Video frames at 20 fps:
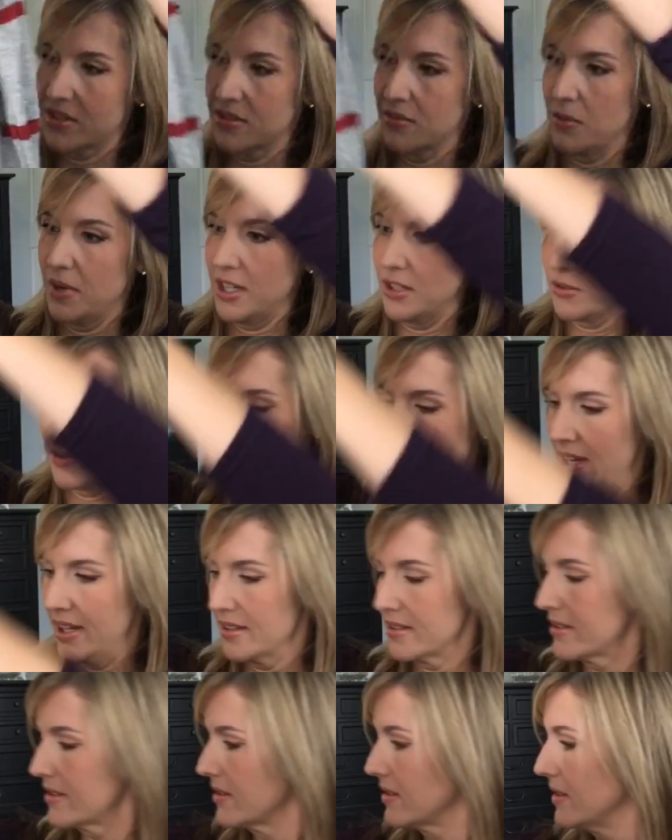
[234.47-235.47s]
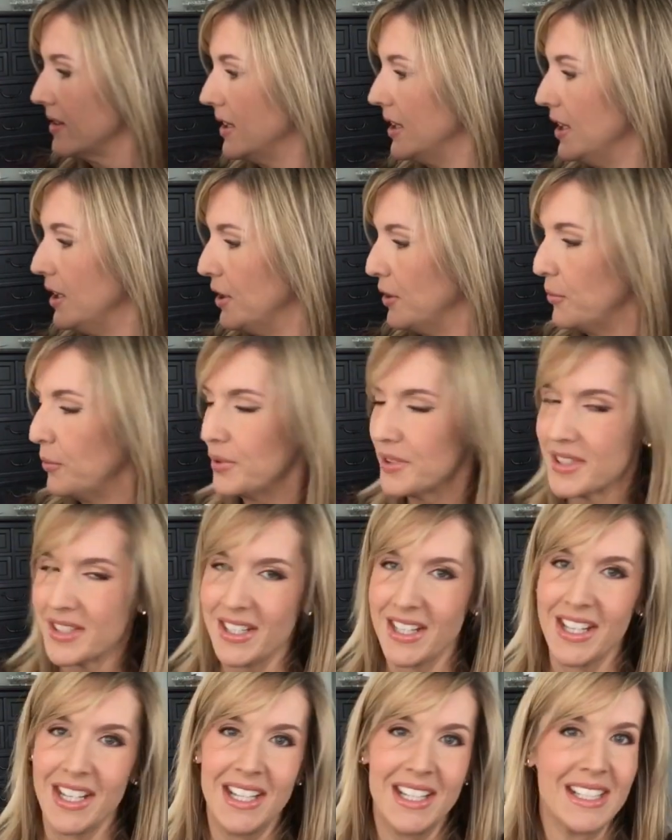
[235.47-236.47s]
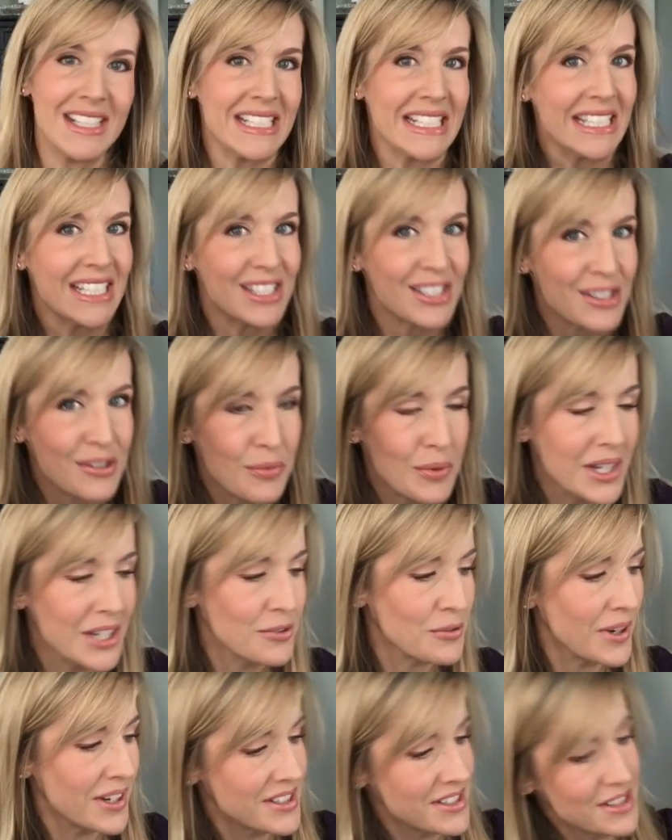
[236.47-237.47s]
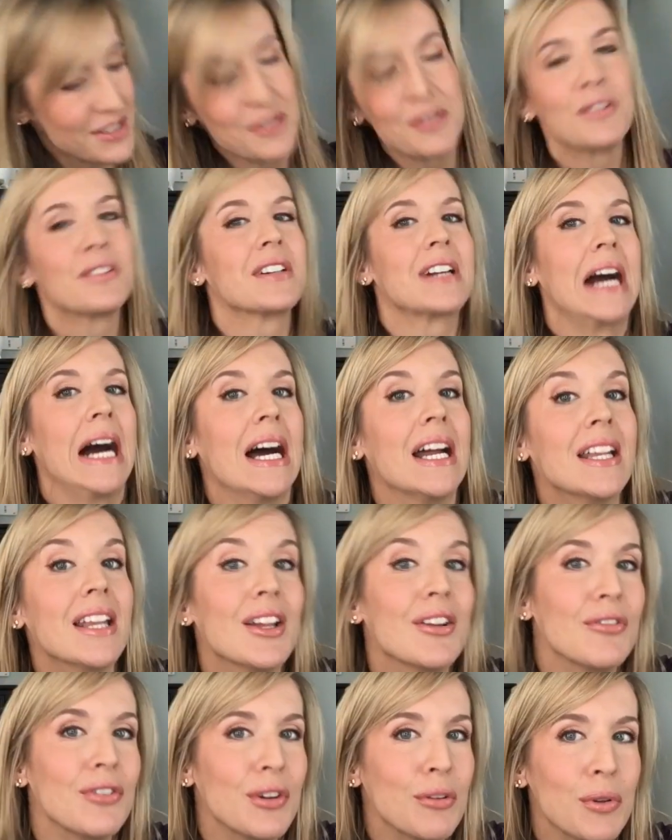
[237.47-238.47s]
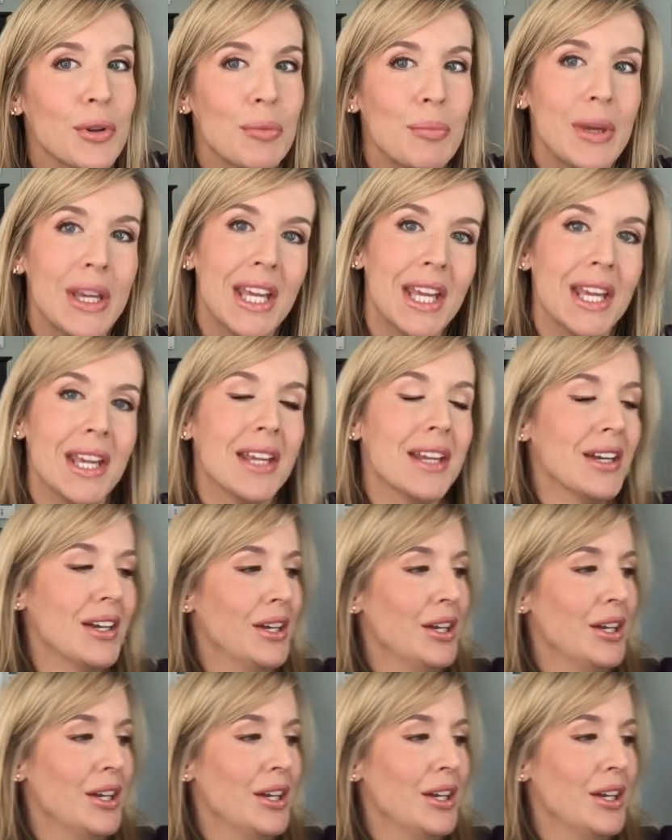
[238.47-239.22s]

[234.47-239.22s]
swing dress. We'll see. Swing dresses are kind of iffy with me.